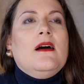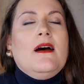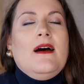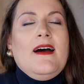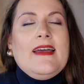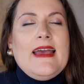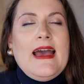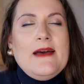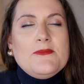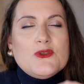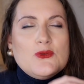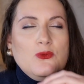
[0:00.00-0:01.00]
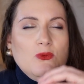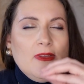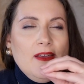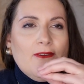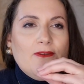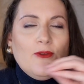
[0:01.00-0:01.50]
I
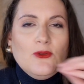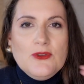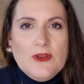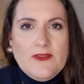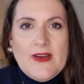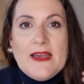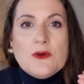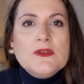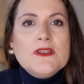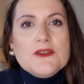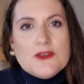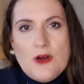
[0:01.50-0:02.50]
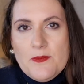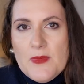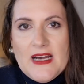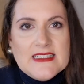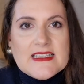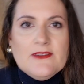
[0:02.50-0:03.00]
absolutely fall in love. I couldn't stop
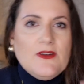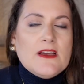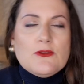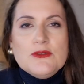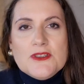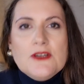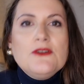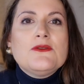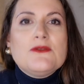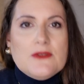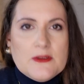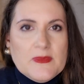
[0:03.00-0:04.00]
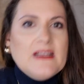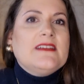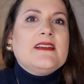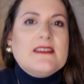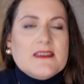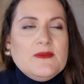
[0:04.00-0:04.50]
myself. I continued to smell
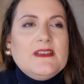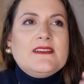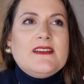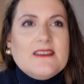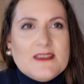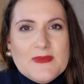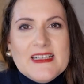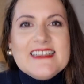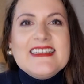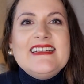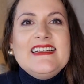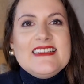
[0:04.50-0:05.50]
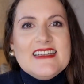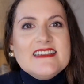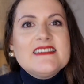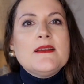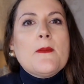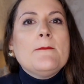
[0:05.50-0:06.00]
it and smell it and smell it. And it
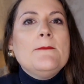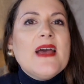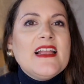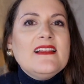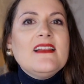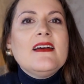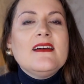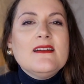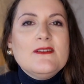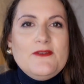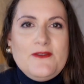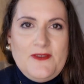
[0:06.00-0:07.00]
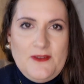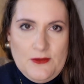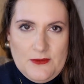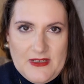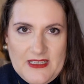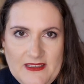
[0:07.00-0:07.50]
is Bel
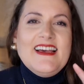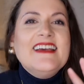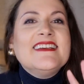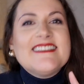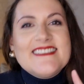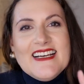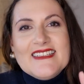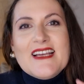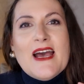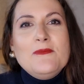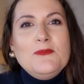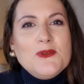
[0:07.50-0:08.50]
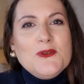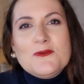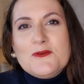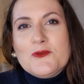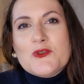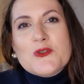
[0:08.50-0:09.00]
Fiori. Is that a
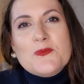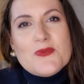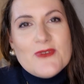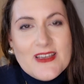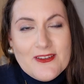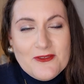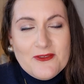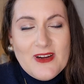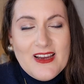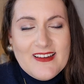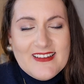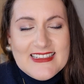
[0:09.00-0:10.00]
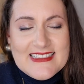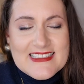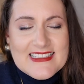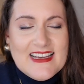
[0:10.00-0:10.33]
beautiful spring fragrance?